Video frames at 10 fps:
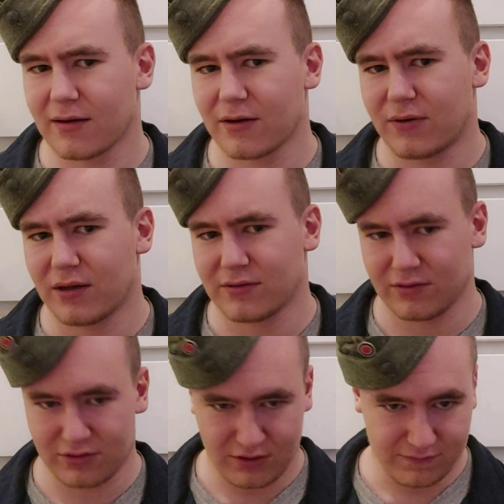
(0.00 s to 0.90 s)
quite
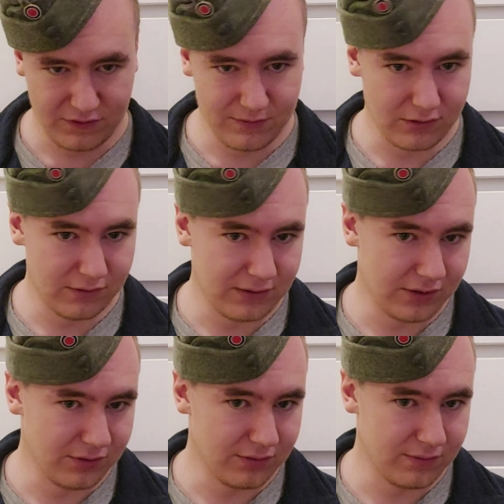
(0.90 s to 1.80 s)
uncomfortable when
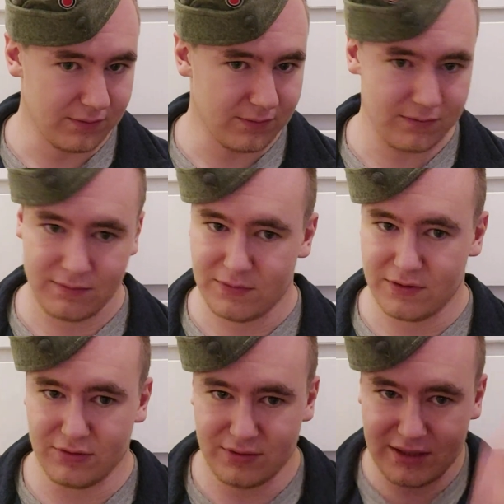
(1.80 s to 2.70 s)
you
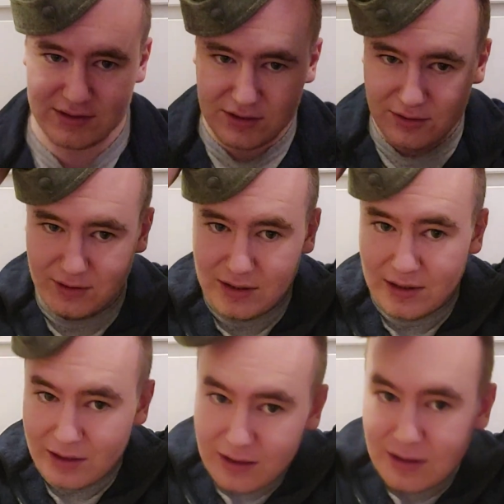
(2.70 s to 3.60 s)
do that. So
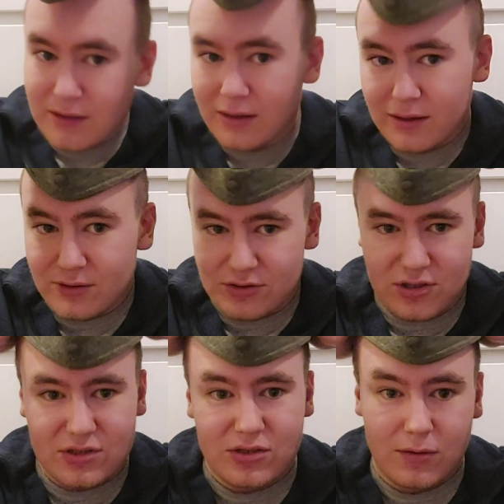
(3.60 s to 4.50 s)
either
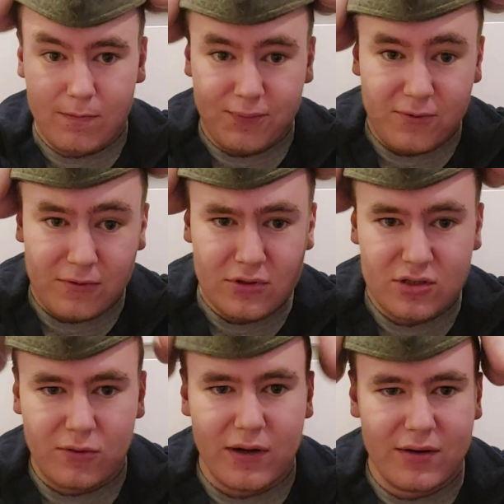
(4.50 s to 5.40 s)
just
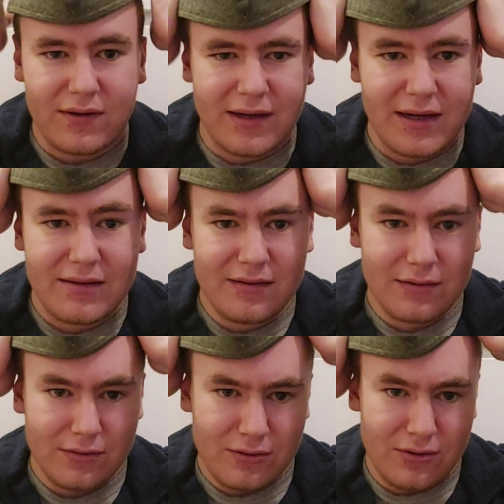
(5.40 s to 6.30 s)
square on the head
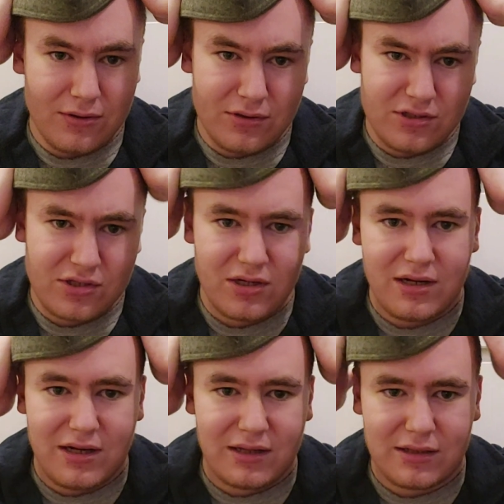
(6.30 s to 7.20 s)
or
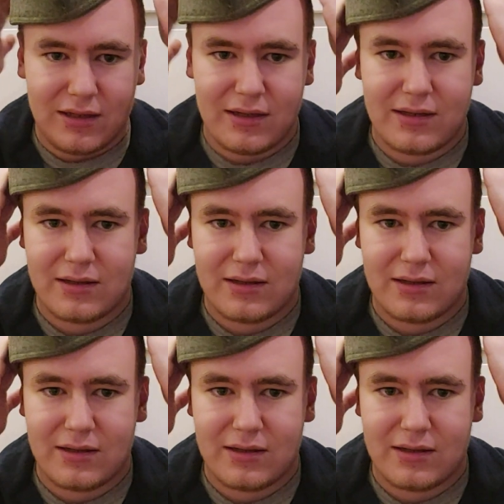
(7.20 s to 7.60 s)
slightly